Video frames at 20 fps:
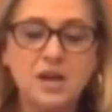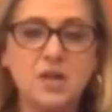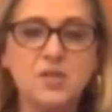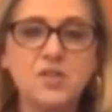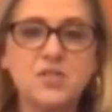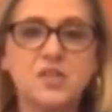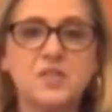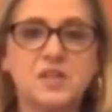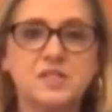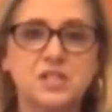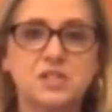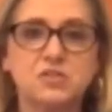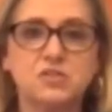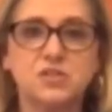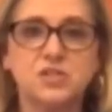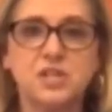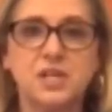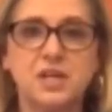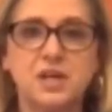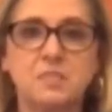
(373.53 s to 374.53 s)
thing that's
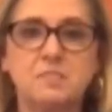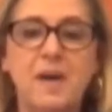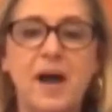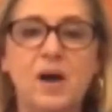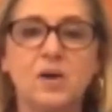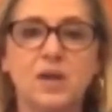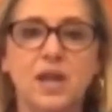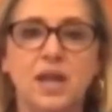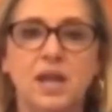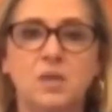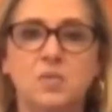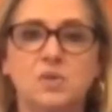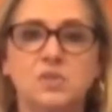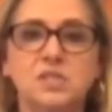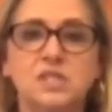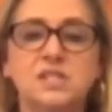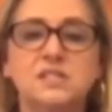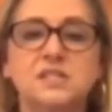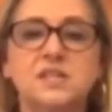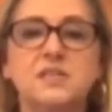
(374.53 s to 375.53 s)
interesting about camels
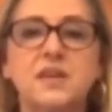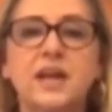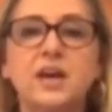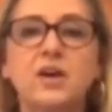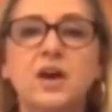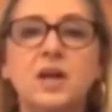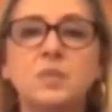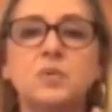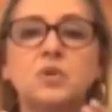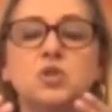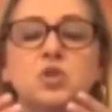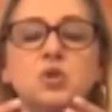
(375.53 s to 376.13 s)
is that they are able to,